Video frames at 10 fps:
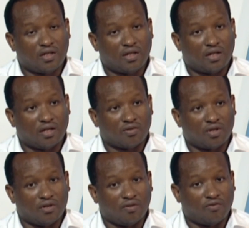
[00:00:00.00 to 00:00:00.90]
that
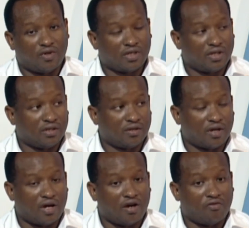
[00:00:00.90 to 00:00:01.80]
actually vaccines
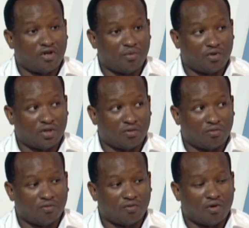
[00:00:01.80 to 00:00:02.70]
are very important
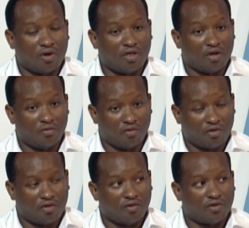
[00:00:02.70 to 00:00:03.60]
to the
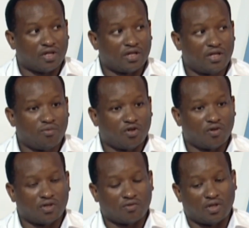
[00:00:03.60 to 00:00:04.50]
growth of the child,
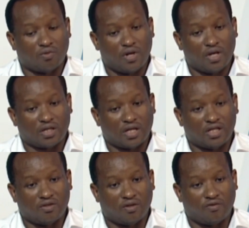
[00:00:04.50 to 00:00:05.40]
because actually when the child
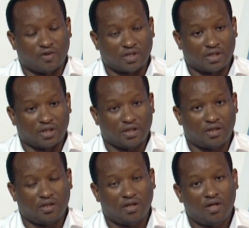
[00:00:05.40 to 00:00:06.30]
is
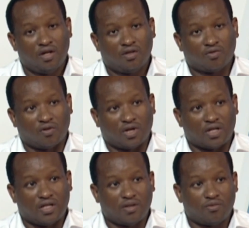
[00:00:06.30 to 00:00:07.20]
vaccinated, so at
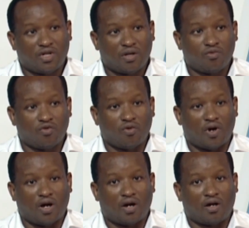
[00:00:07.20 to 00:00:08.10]
the same time you
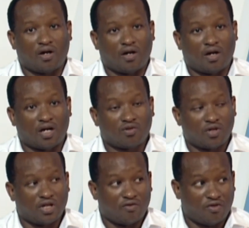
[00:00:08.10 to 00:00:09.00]
are
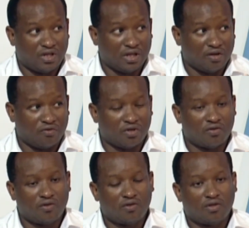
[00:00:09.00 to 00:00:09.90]
actually avoiding
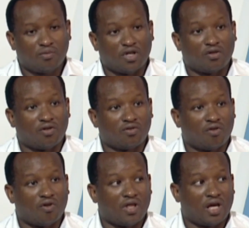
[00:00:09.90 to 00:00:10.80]
infections, but also
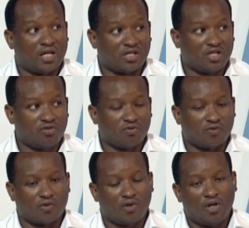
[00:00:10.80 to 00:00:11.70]
other health
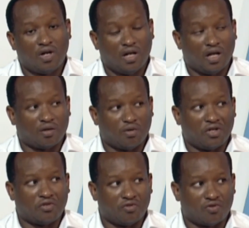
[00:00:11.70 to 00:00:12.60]
issues like
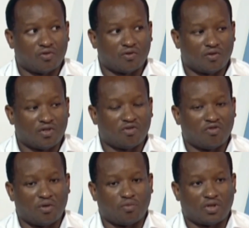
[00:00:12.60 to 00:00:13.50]
malnutrition. It's
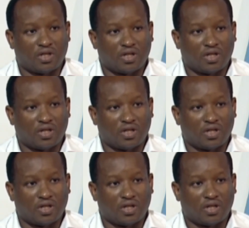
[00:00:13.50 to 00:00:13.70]
very important